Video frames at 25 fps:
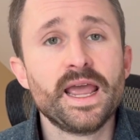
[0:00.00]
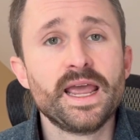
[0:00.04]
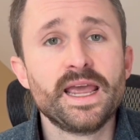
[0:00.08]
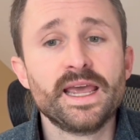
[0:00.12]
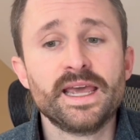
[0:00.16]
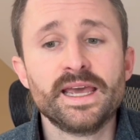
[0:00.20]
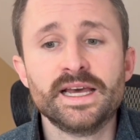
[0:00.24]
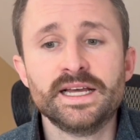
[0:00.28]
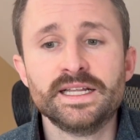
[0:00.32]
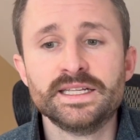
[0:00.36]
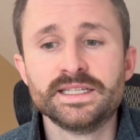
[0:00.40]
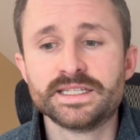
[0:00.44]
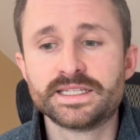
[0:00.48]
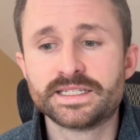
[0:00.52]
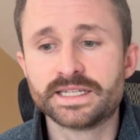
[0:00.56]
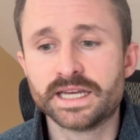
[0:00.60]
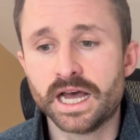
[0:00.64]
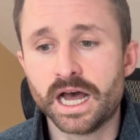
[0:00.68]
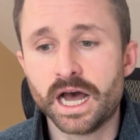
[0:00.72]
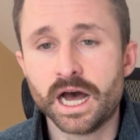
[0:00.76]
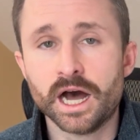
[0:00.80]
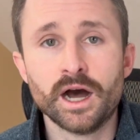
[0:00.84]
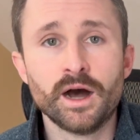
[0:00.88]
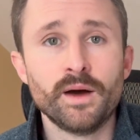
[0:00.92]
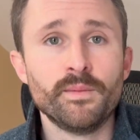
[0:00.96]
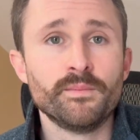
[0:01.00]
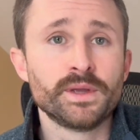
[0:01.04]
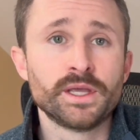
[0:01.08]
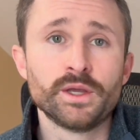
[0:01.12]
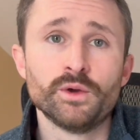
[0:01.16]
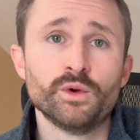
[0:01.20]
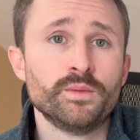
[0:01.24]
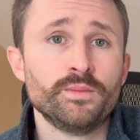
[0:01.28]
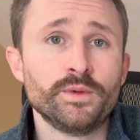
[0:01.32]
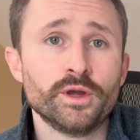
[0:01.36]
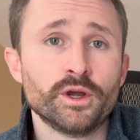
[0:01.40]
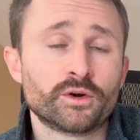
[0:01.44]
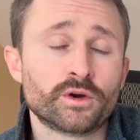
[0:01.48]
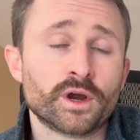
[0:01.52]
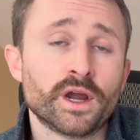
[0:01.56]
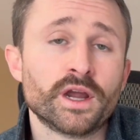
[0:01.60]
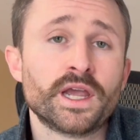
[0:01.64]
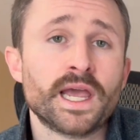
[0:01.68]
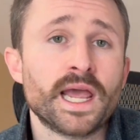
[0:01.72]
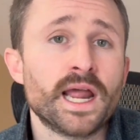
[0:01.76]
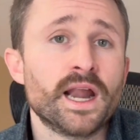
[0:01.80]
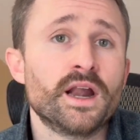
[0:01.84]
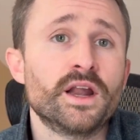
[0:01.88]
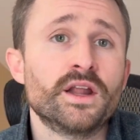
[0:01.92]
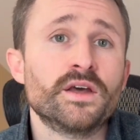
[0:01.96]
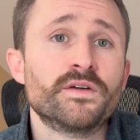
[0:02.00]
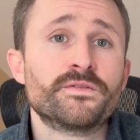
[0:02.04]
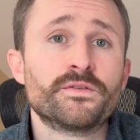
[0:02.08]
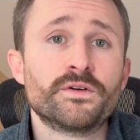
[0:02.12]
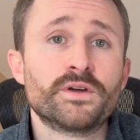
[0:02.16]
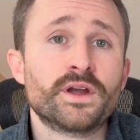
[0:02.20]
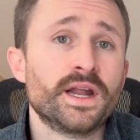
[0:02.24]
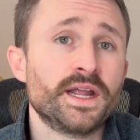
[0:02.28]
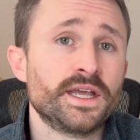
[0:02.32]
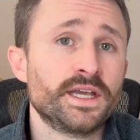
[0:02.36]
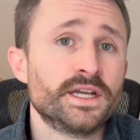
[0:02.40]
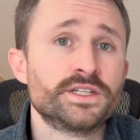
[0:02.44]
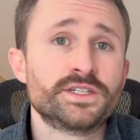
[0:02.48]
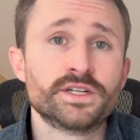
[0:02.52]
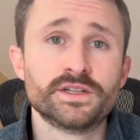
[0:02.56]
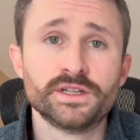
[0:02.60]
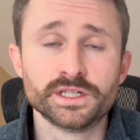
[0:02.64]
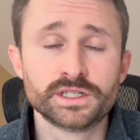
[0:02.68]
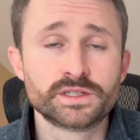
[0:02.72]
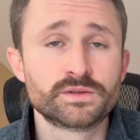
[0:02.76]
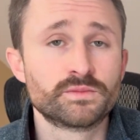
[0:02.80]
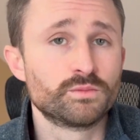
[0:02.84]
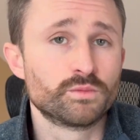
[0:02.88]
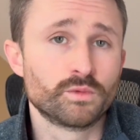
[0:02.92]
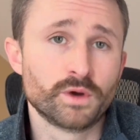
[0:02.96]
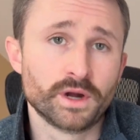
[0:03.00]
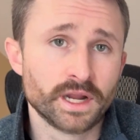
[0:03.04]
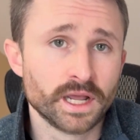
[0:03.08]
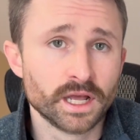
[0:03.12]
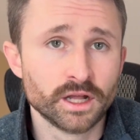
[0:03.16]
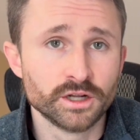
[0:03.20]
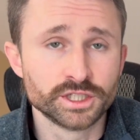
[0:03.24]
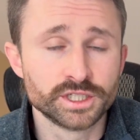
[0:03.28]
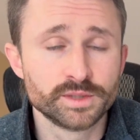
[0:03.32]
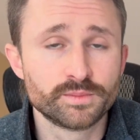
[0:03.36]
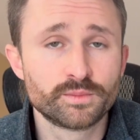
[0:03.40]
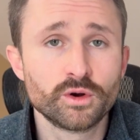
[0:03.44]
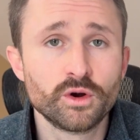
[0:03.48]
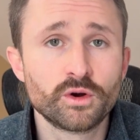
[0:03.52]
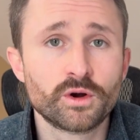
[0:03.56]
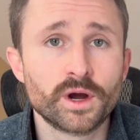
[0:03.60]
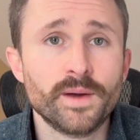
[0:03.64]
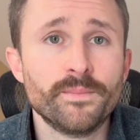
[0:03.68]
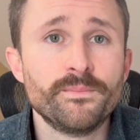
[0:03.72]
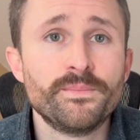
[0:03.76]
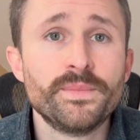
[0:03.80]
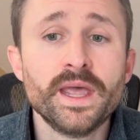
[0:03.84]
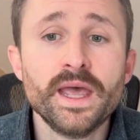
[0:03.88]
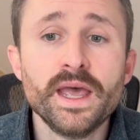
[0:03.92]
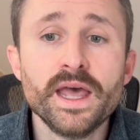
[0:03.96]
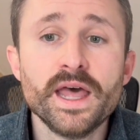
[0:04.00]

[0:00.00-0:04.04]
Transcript: and he would be a great candidate for getting into this radiology program.